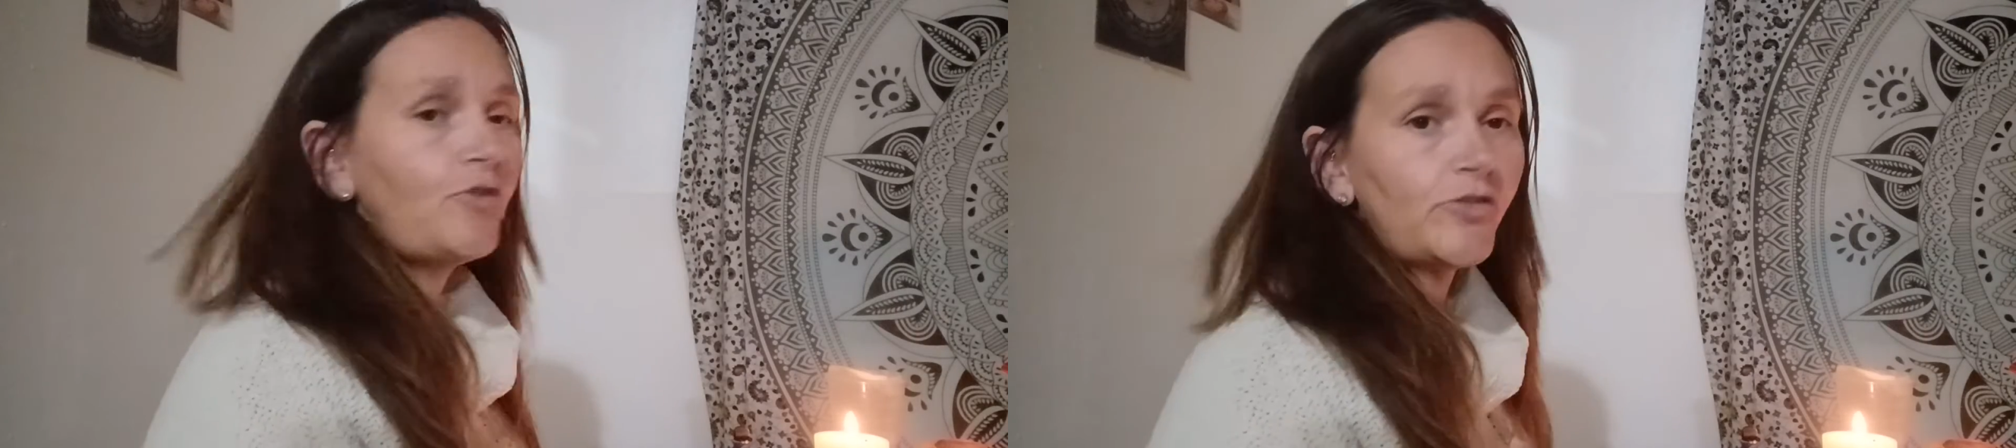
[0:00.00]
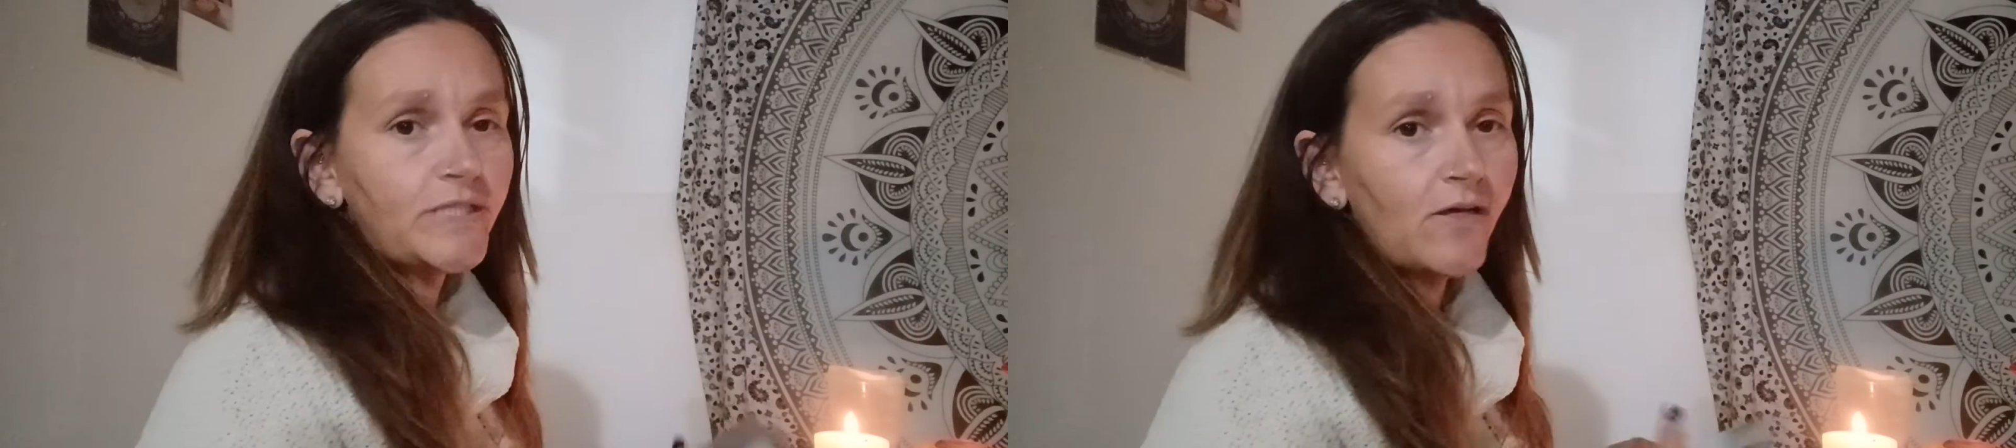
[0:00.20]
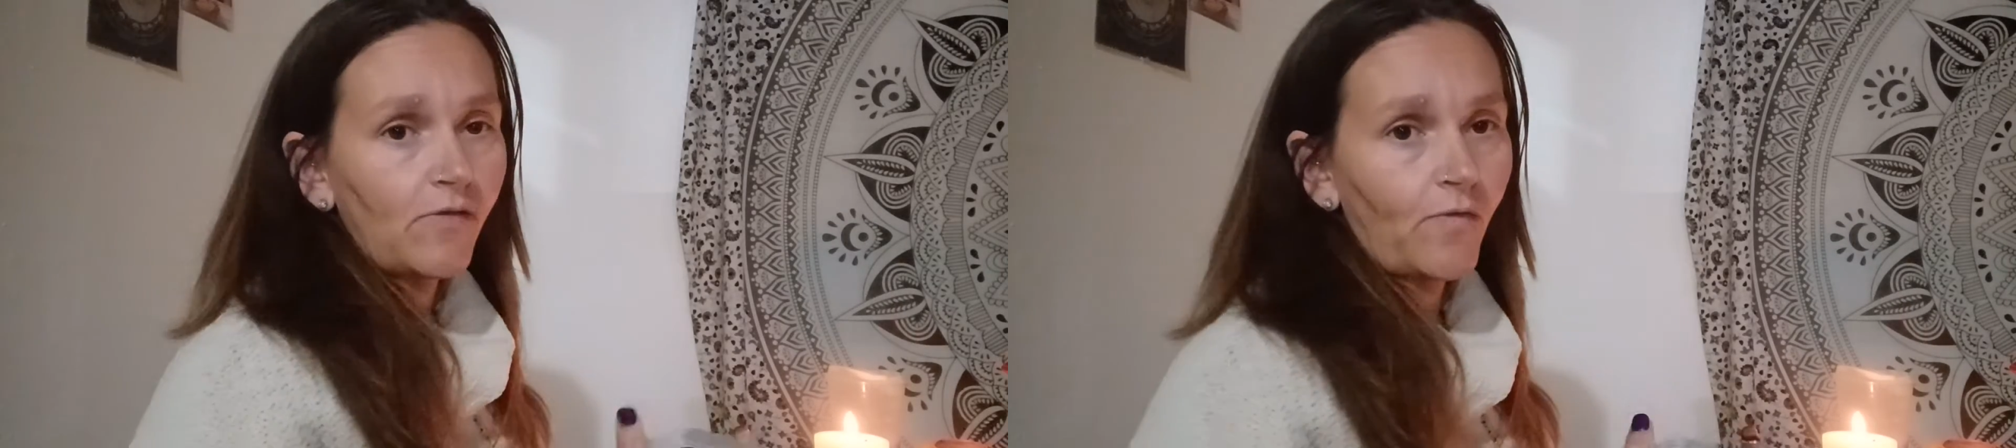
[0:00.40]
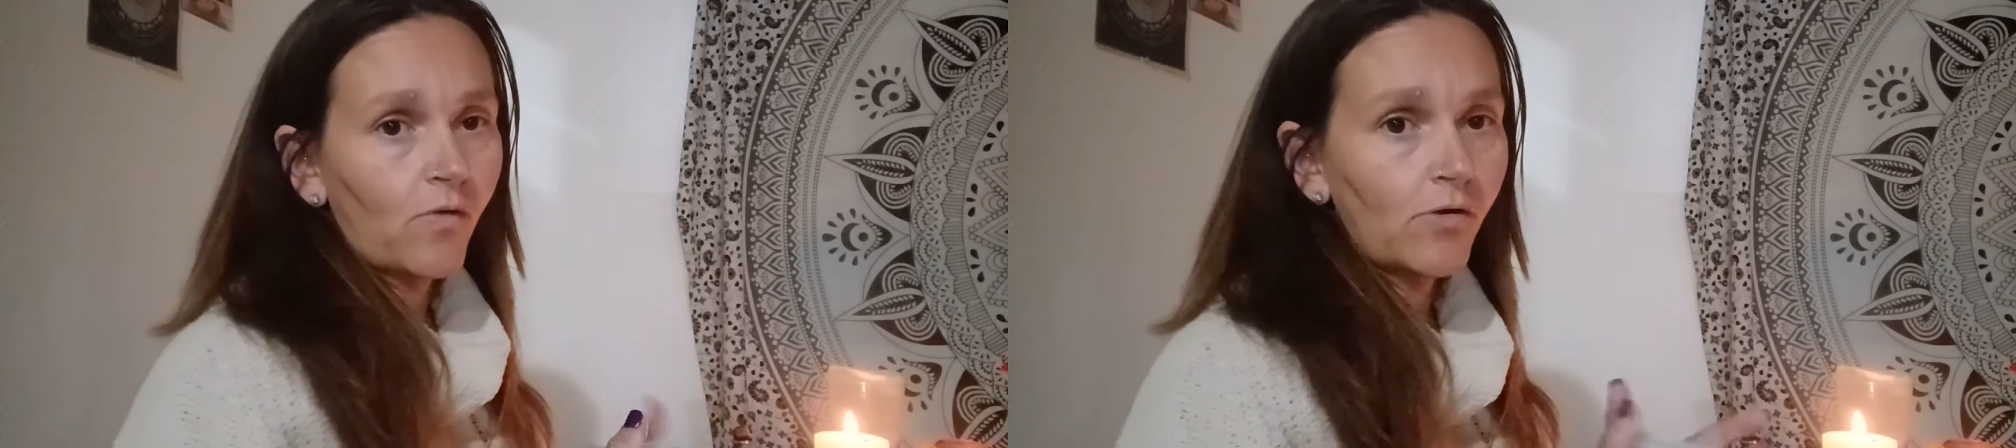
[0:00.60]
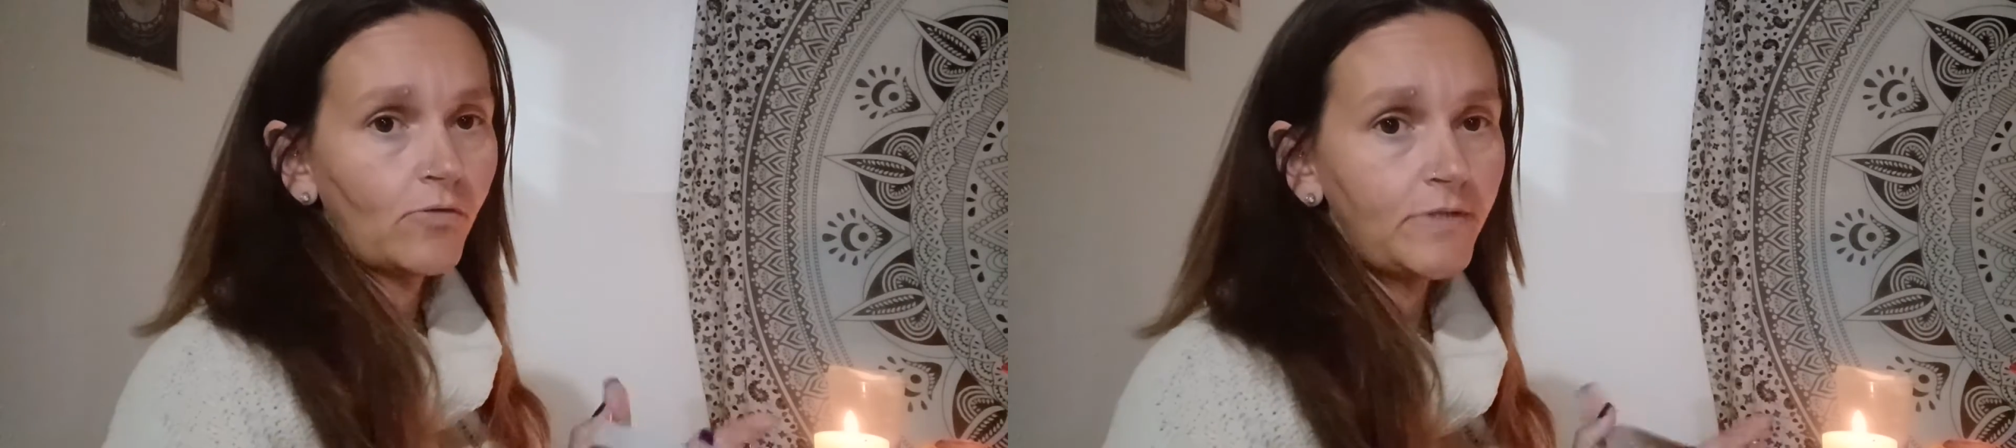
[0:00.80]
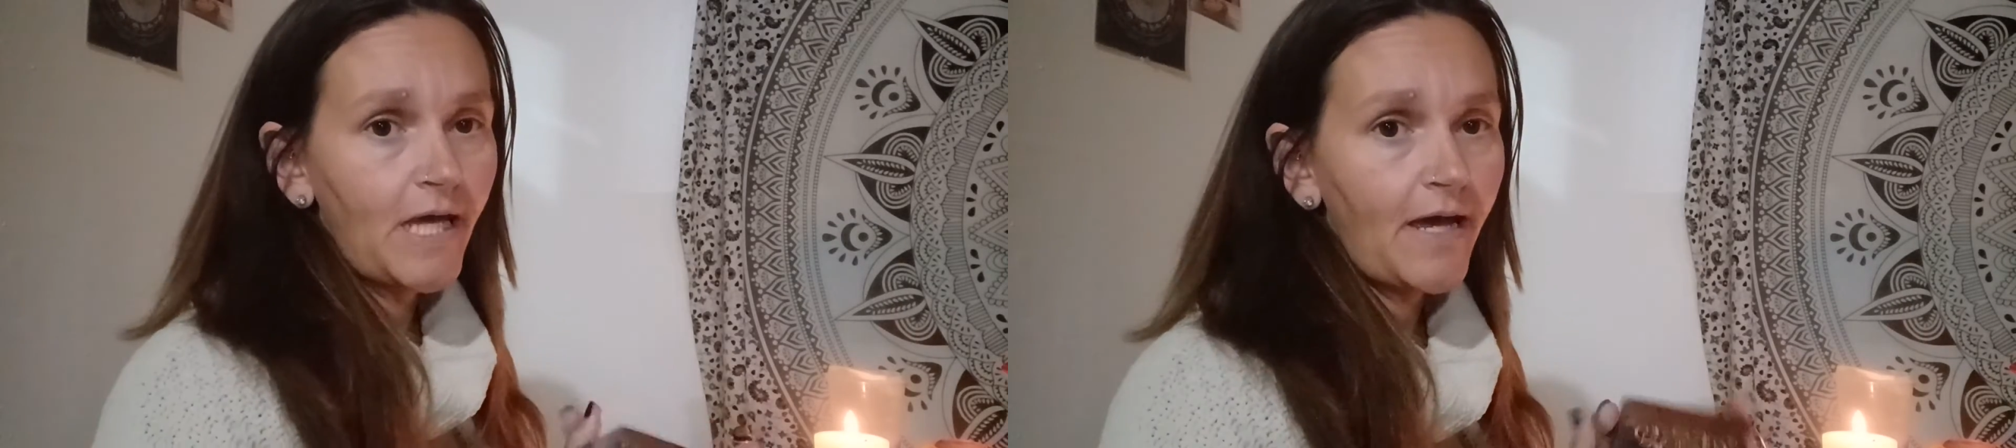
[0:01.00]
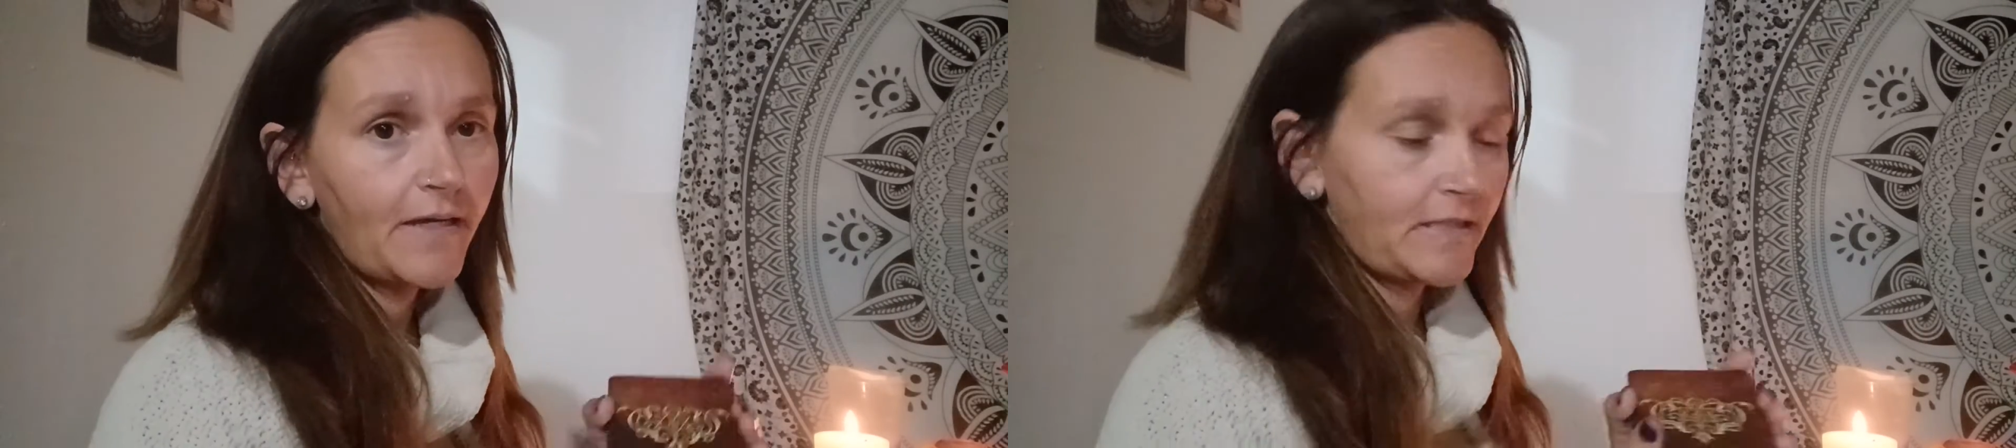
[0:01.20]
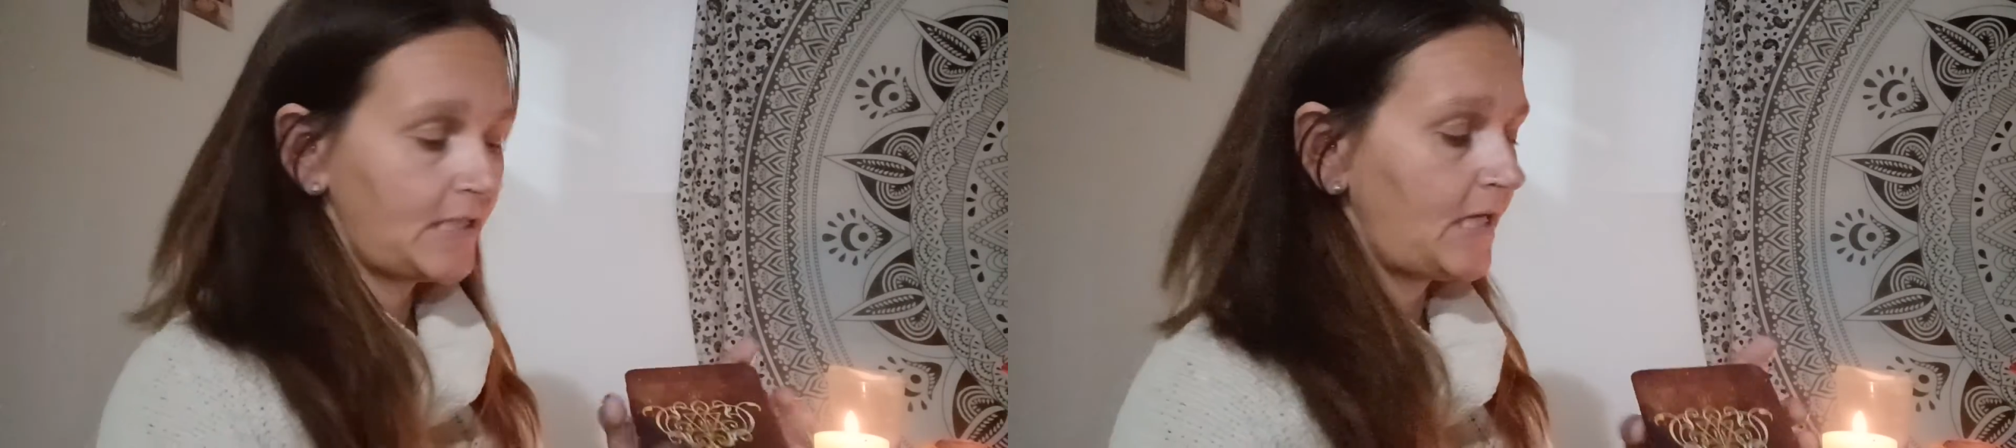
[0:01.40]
Yourself Oracle deck to